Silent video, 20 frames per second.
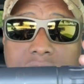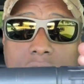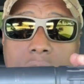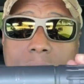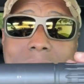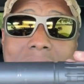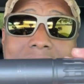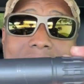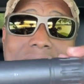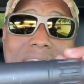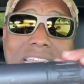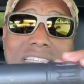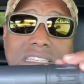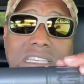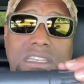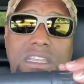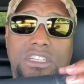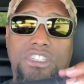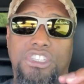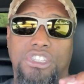on my
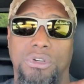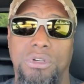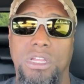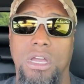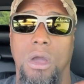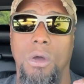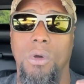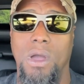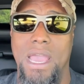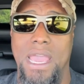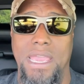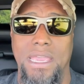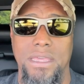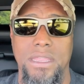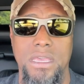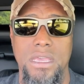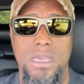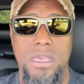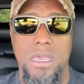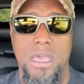18-inch 308.
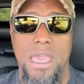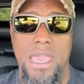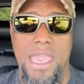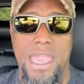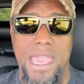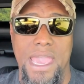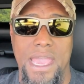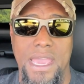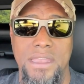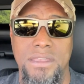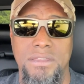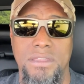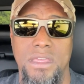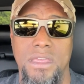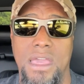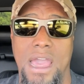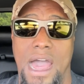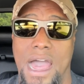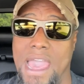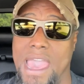
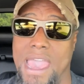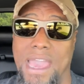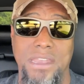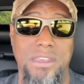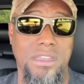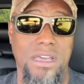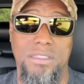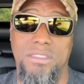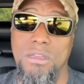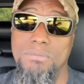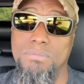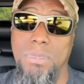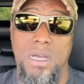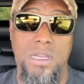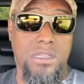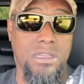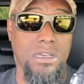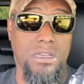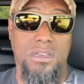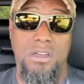And I had nothing
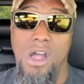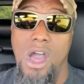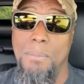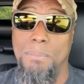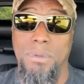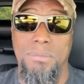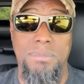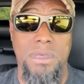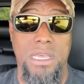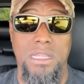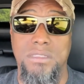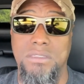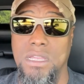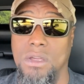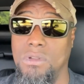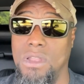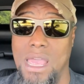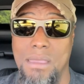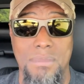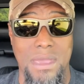but good compliments. They
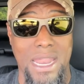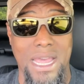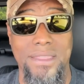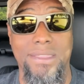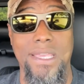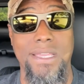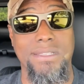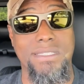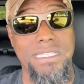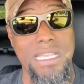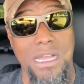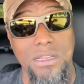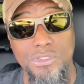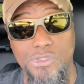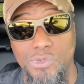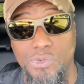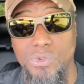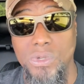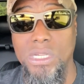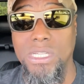were like, man, that thing sounds
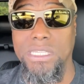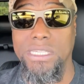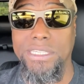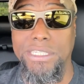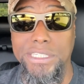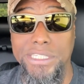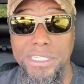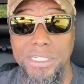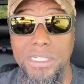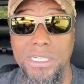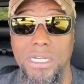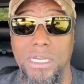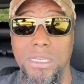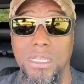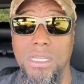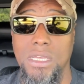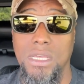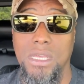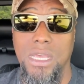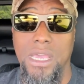really good.
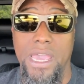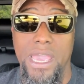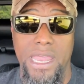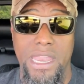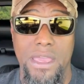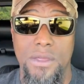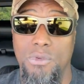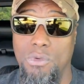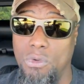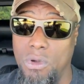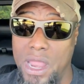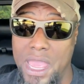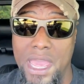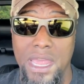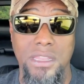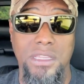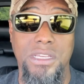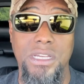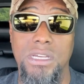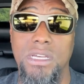And it
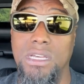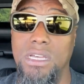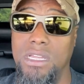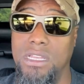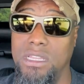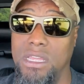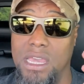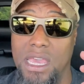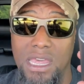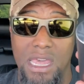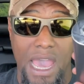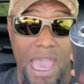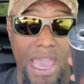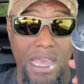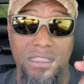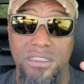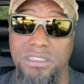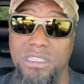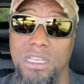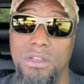ran good. I
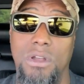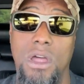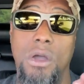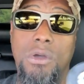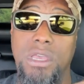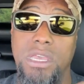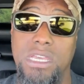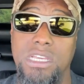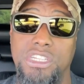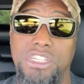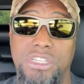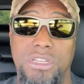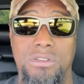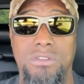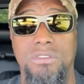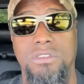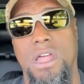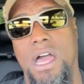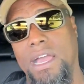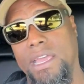had zero
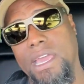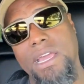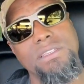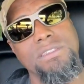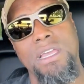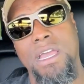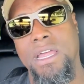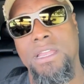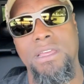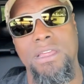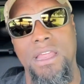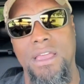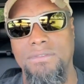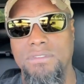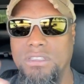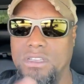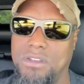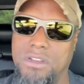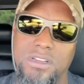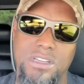issues. And I can't say I didn't
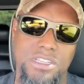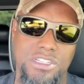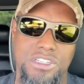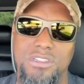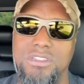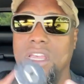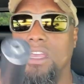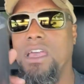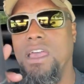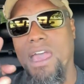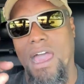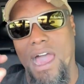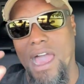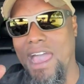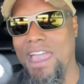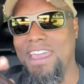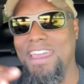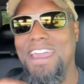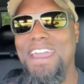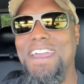have zero issues.
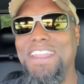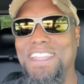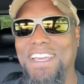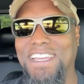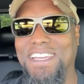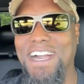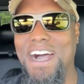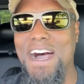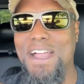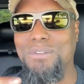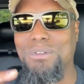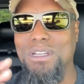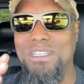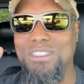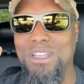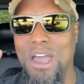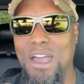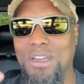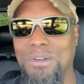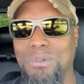The gun
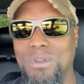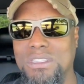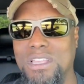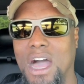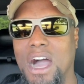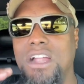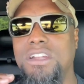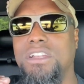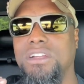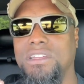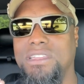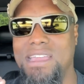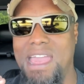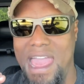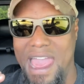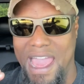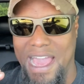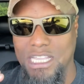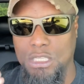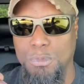was under
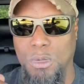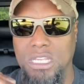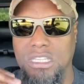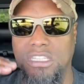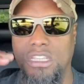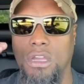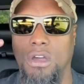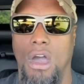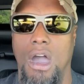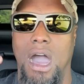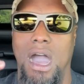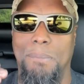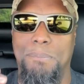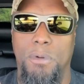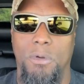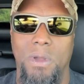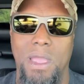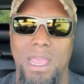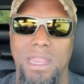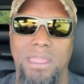gas, but it still
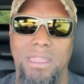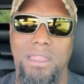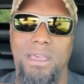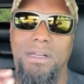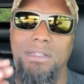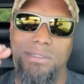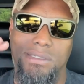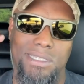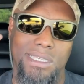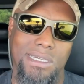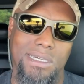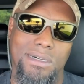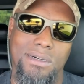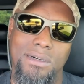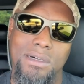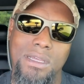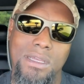operated until